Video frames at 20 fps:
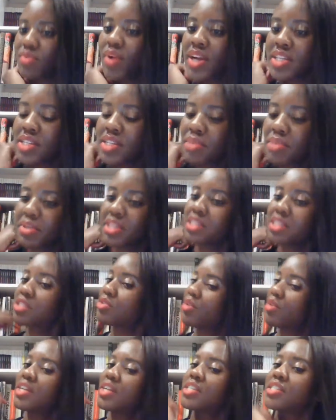rice and
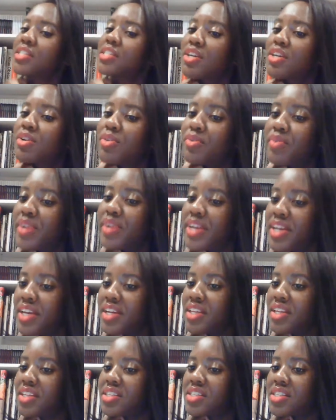beans, grains and
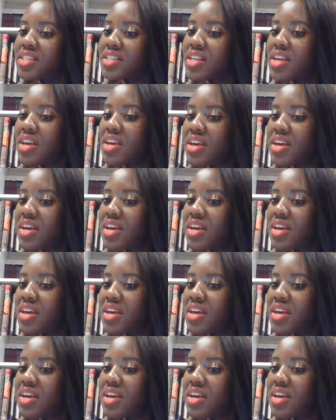greens.